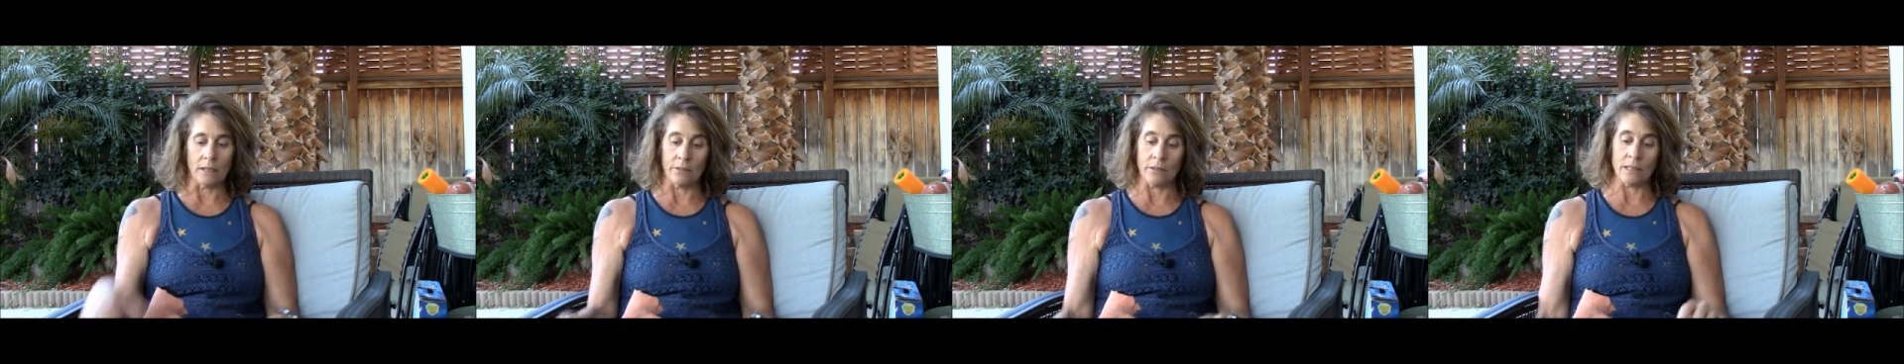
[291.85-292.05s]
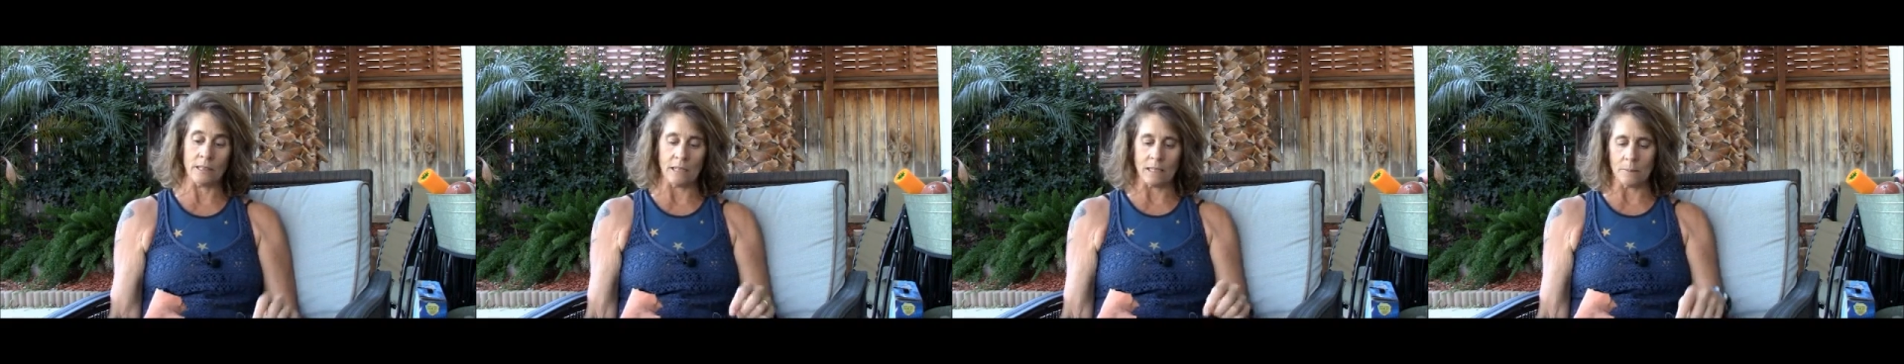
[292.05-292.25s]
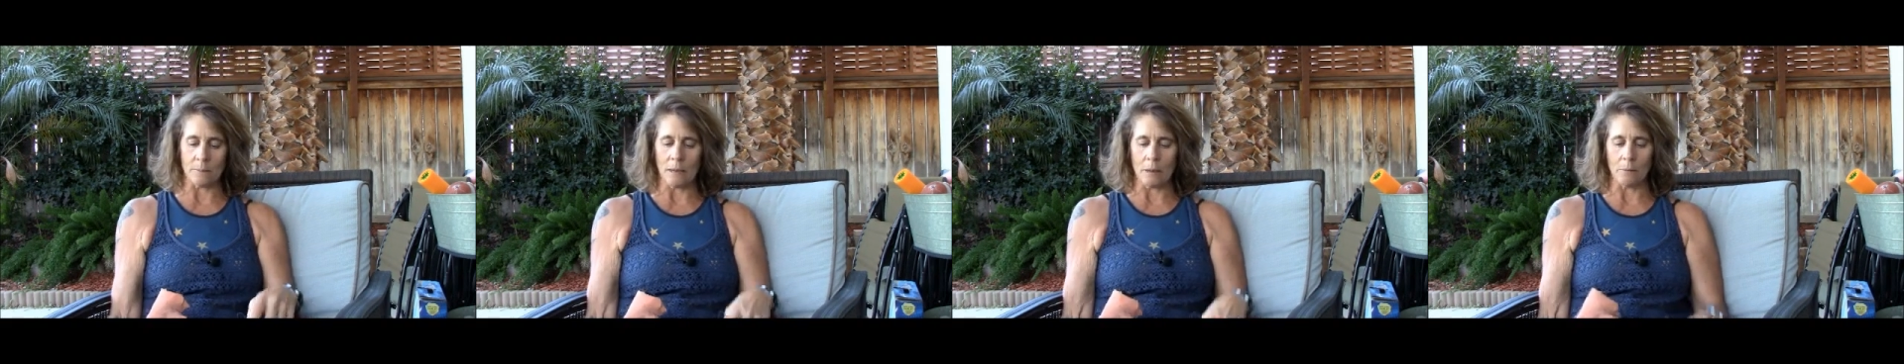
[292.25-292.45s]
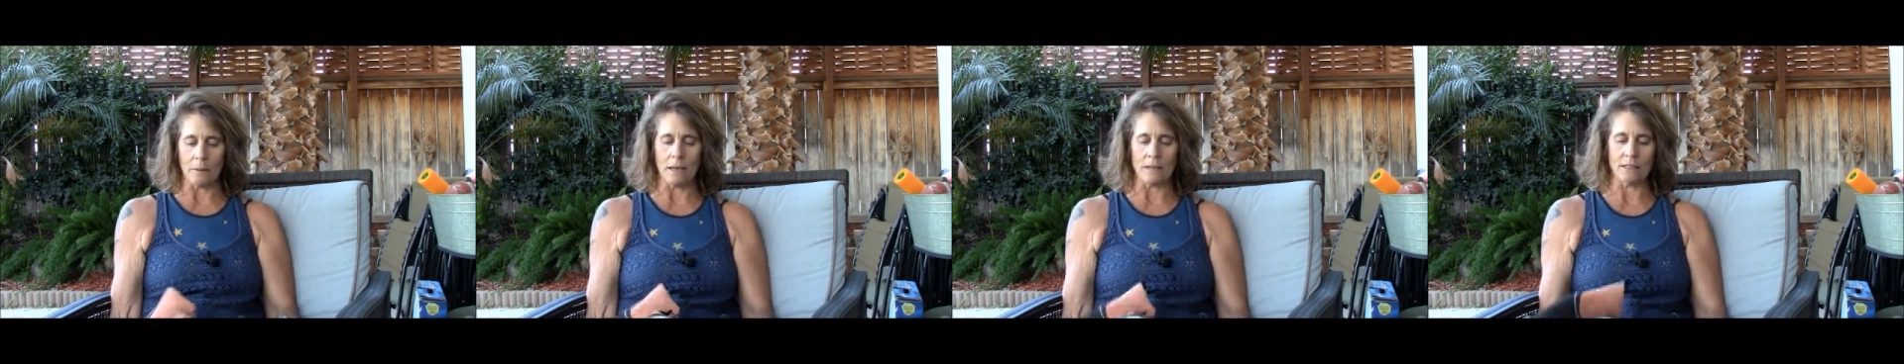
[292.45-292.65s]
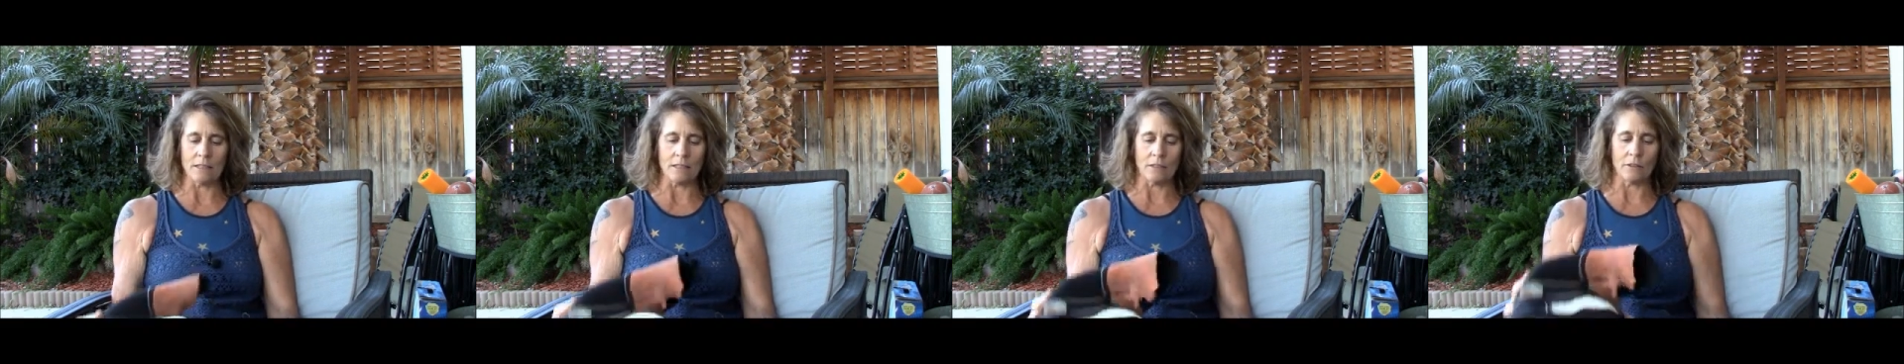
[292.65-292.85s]
And this is my
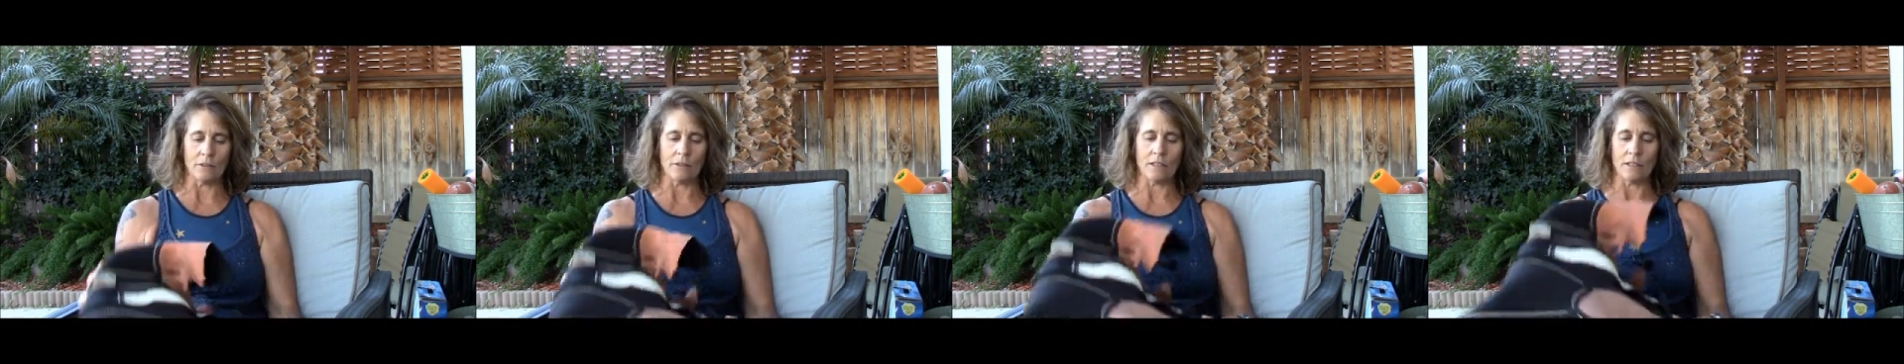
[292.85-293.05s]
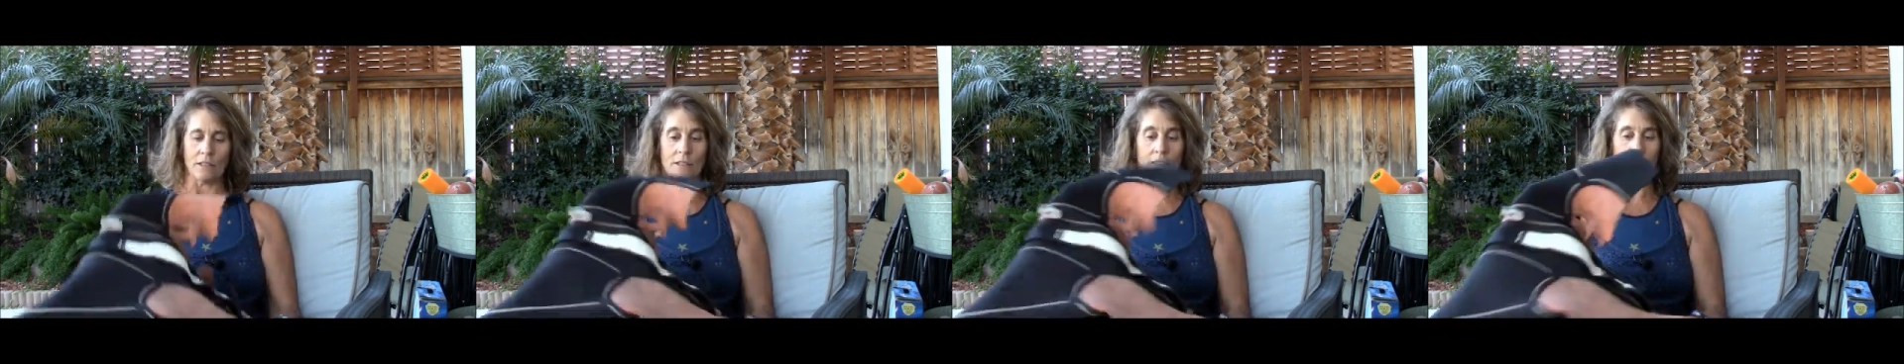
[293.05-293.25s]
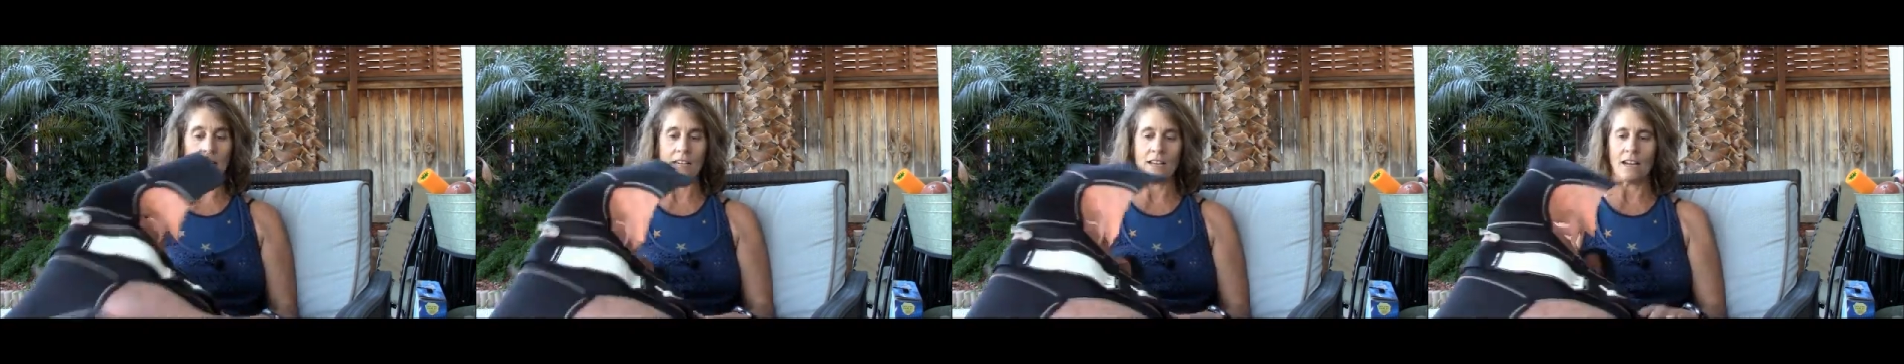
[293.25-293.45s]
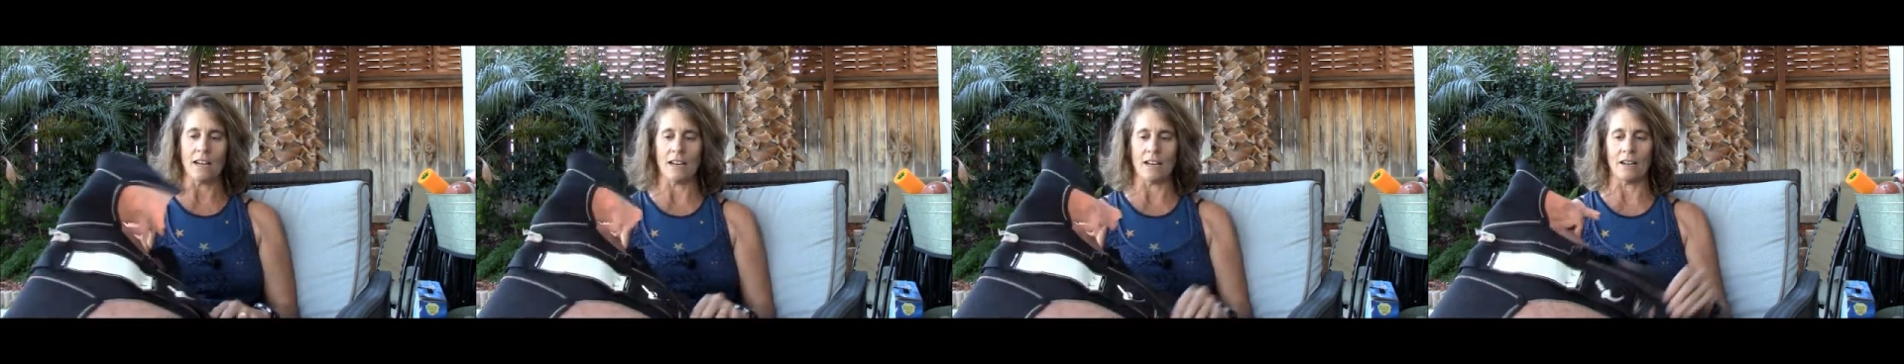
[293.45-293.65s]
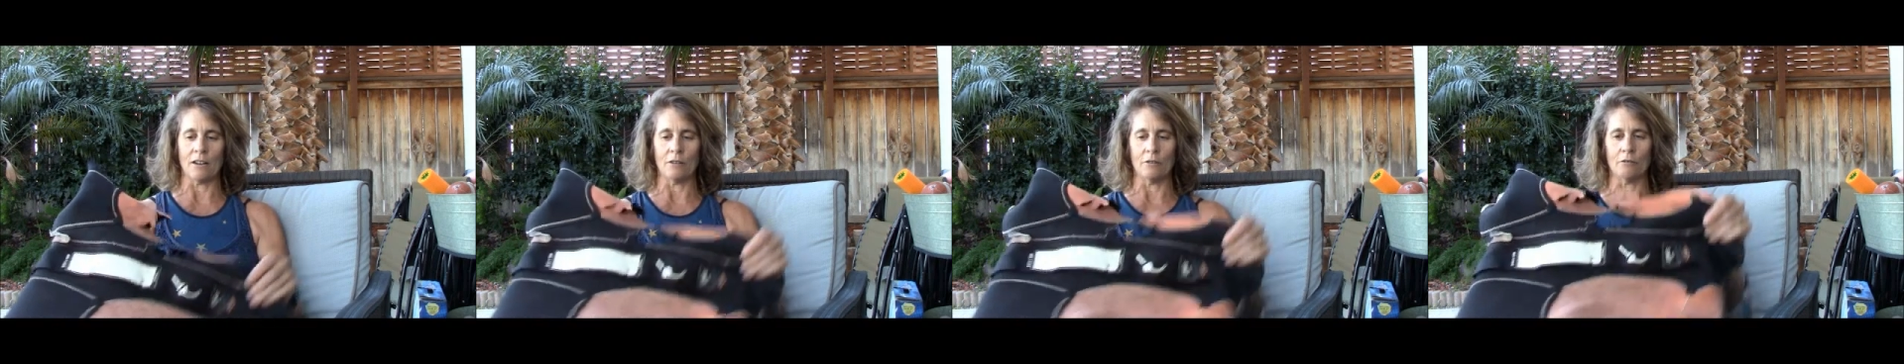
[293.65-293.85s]
wetsuit, so they
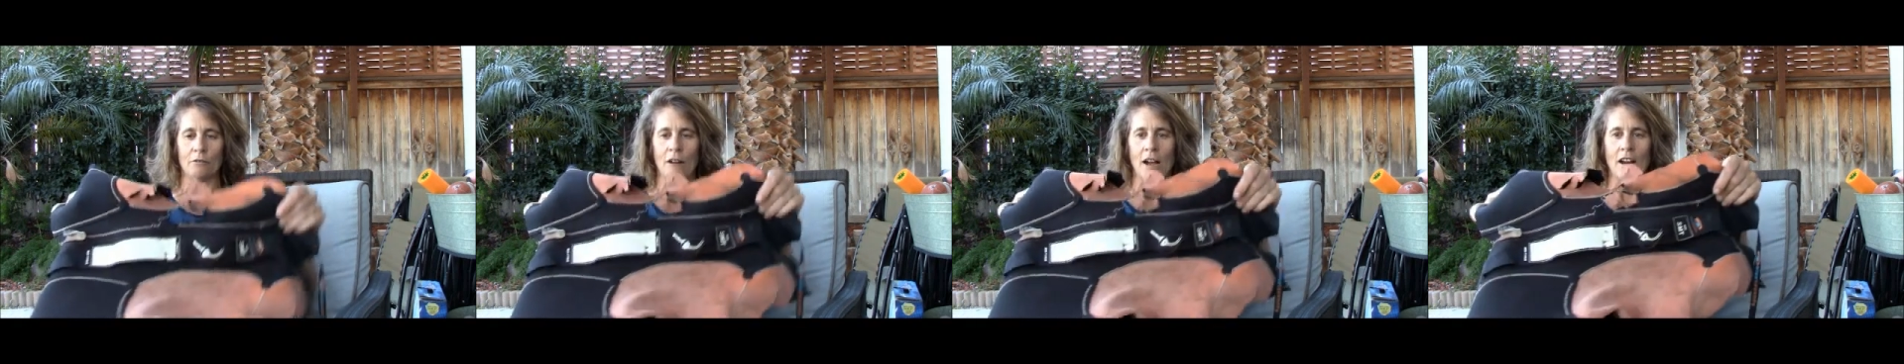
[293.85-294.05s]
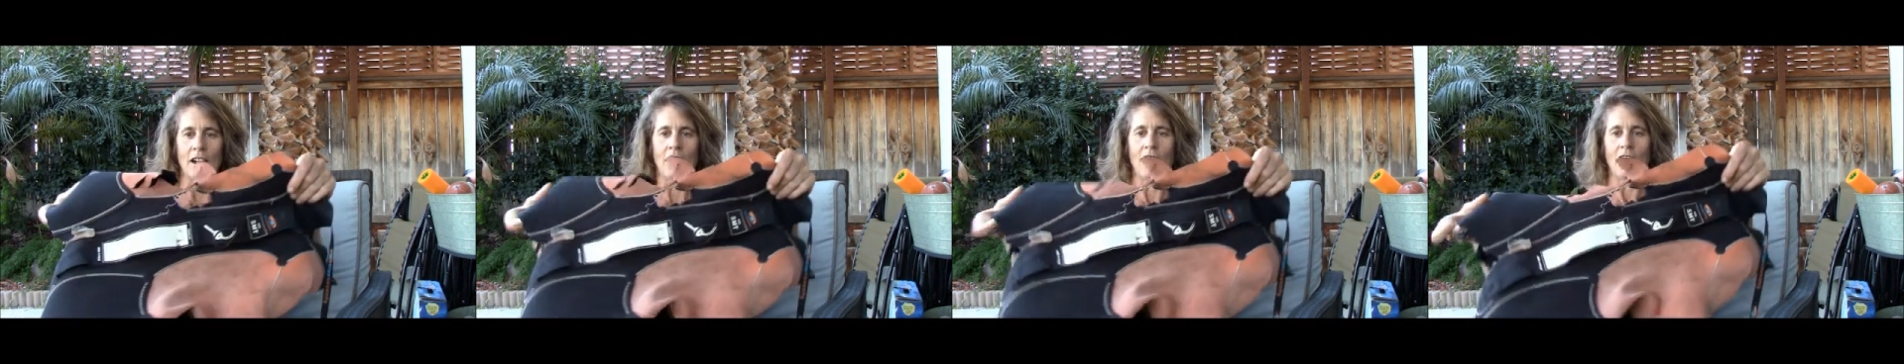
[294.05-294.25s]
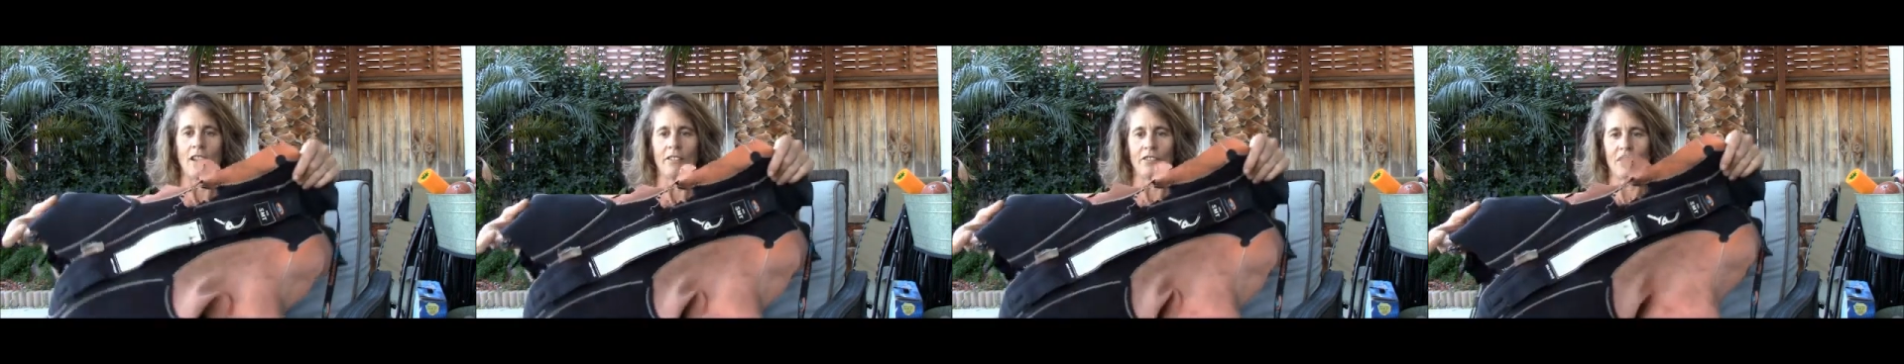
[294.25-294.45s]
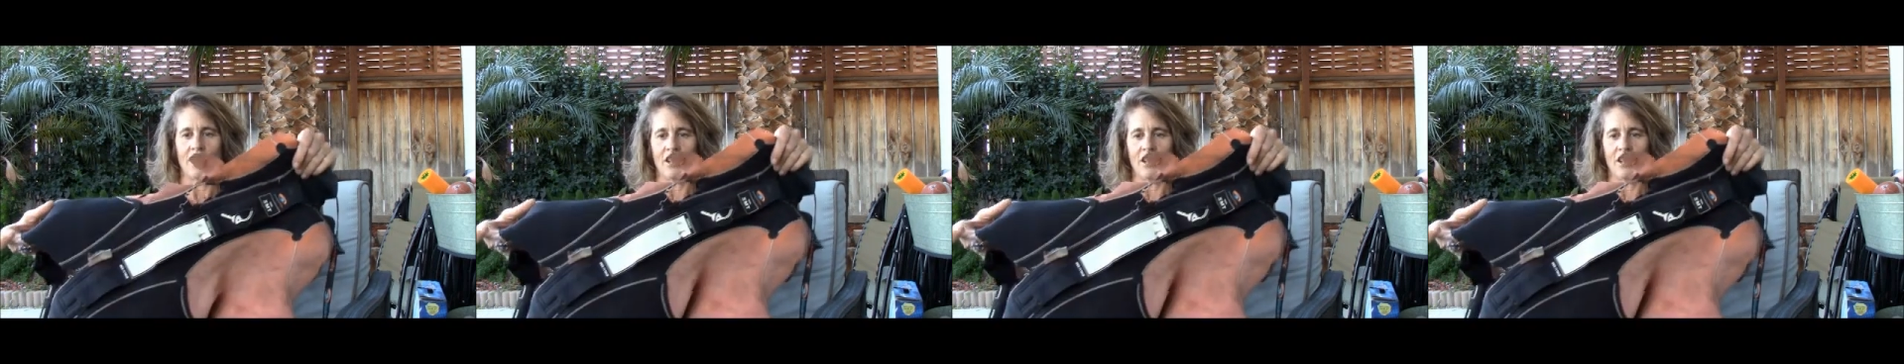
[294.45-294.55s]
cut it right off.